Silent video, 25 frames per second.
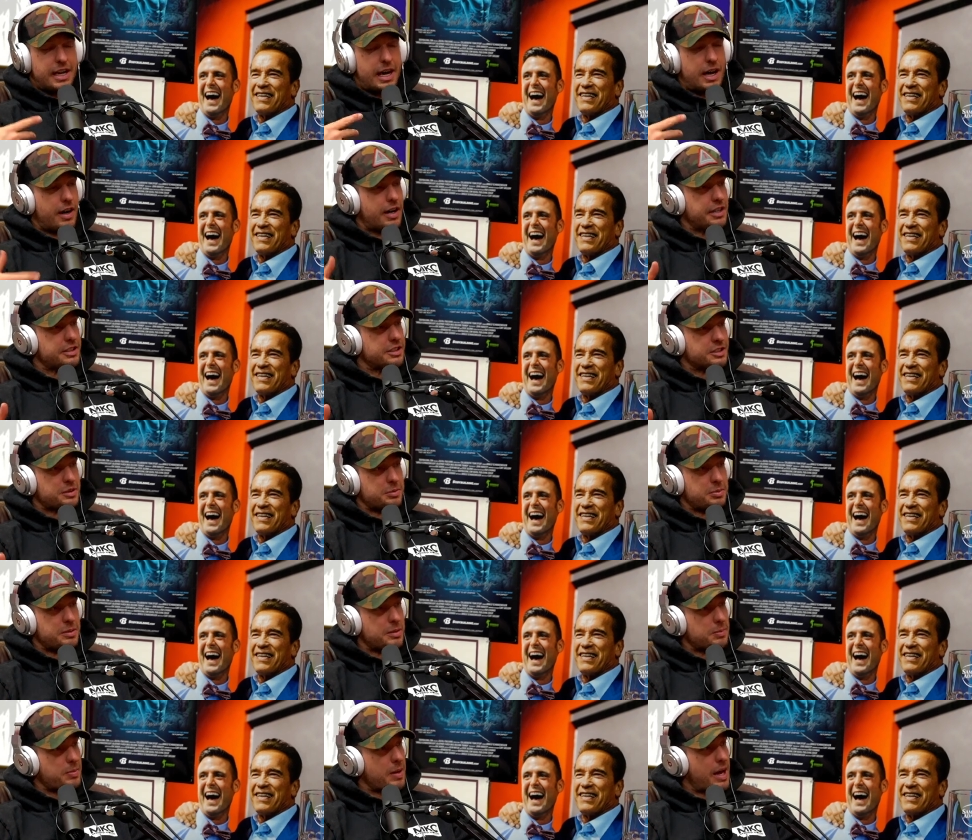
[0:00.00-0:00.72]
Speaker 1: Now I just
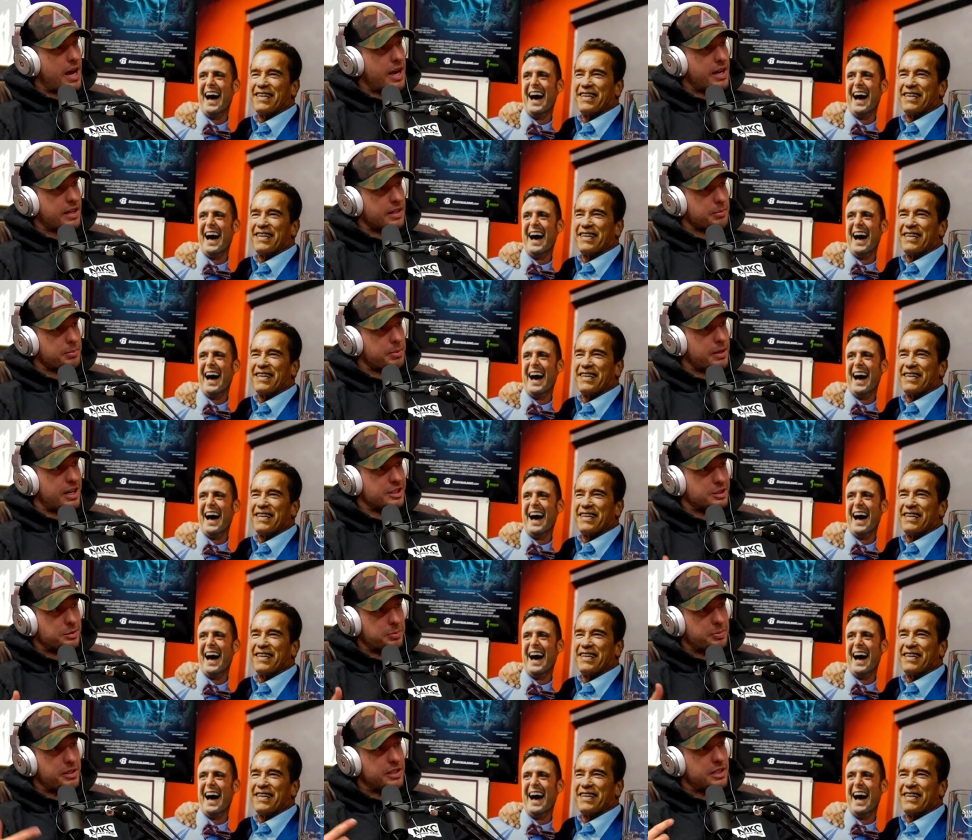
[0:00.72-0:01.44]
speak back, but
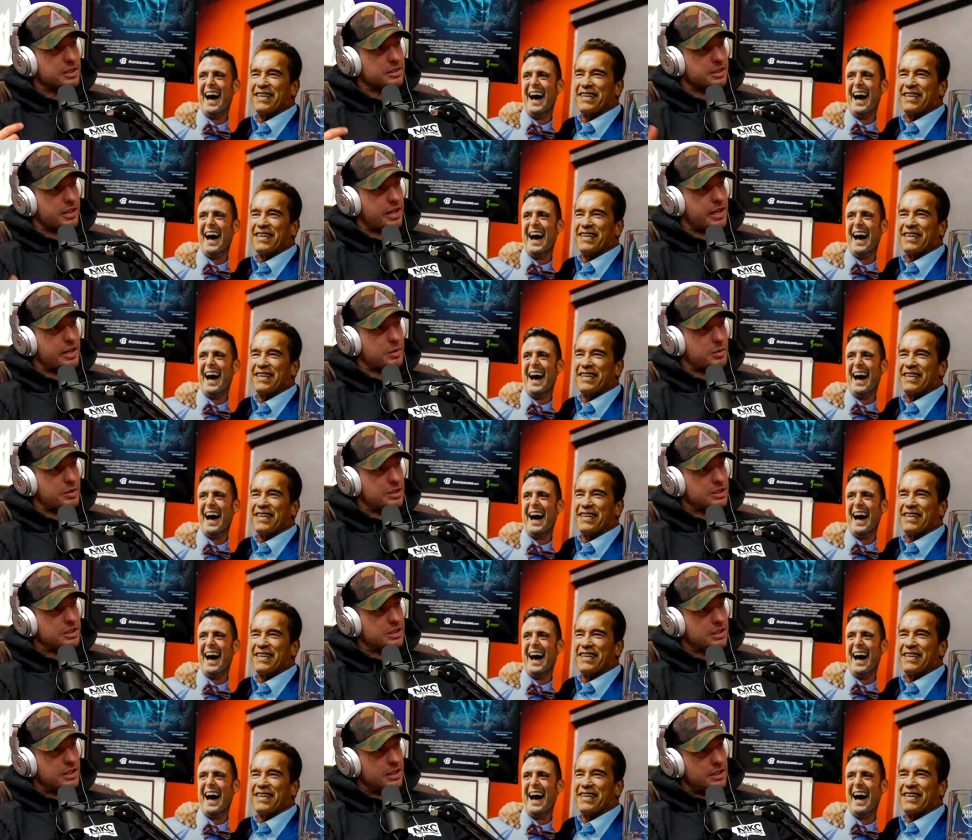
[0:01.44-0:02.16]
I speak its
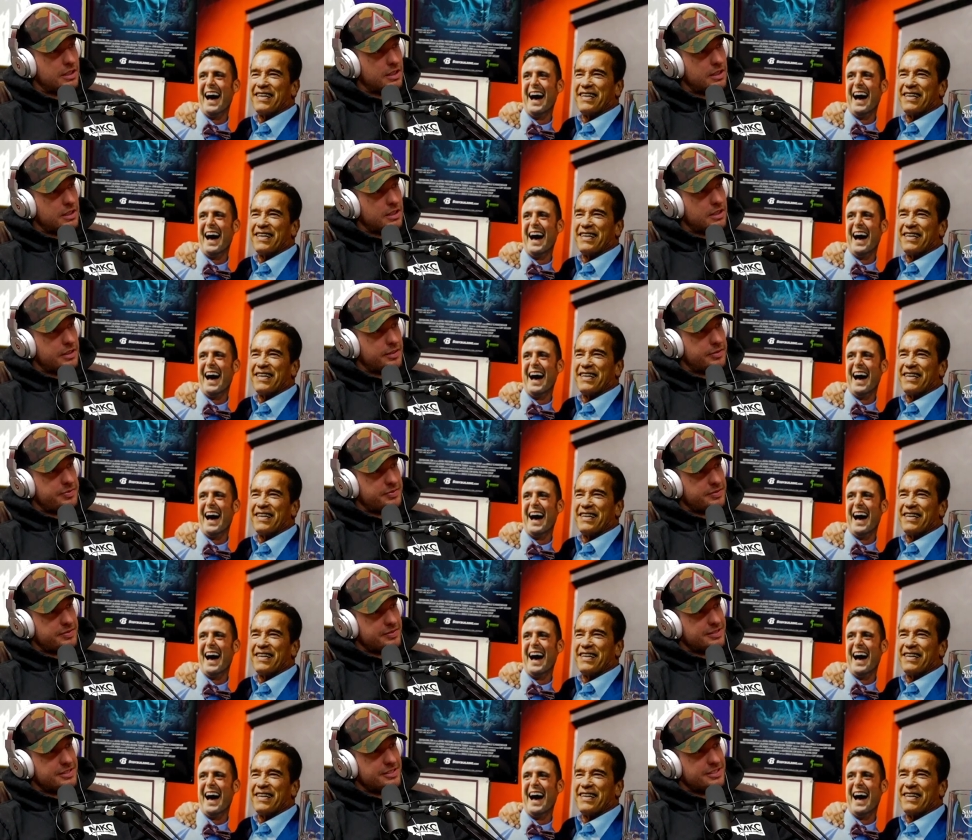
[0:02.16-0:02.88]
language.
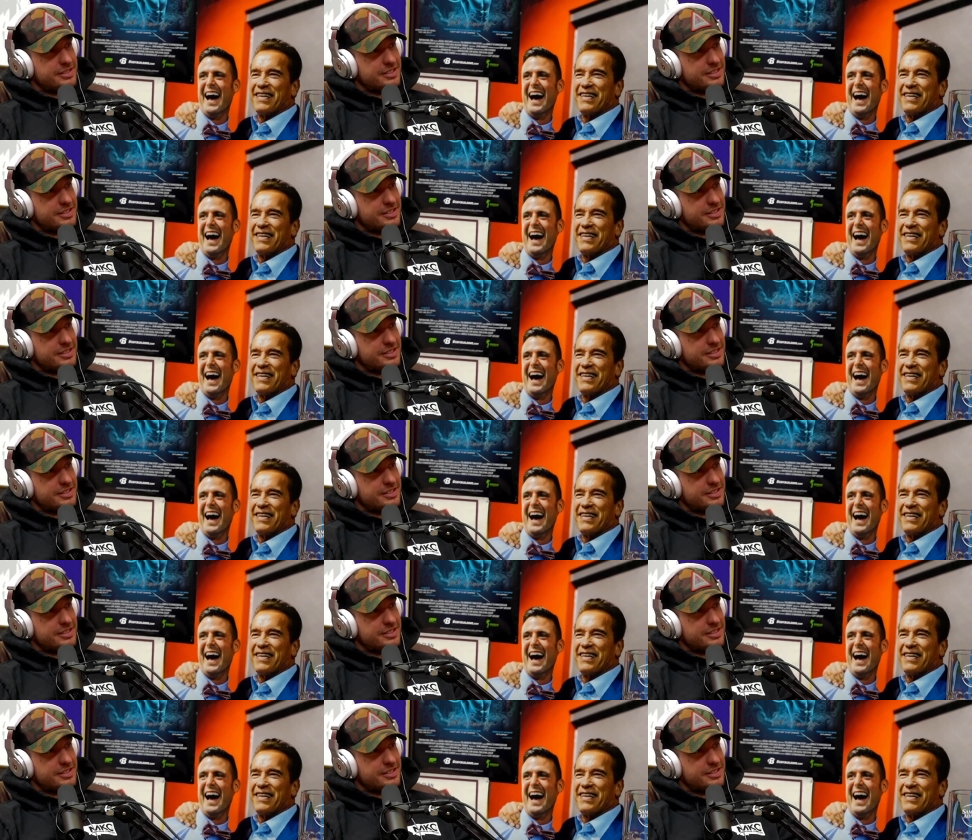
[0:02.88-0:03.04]
Through the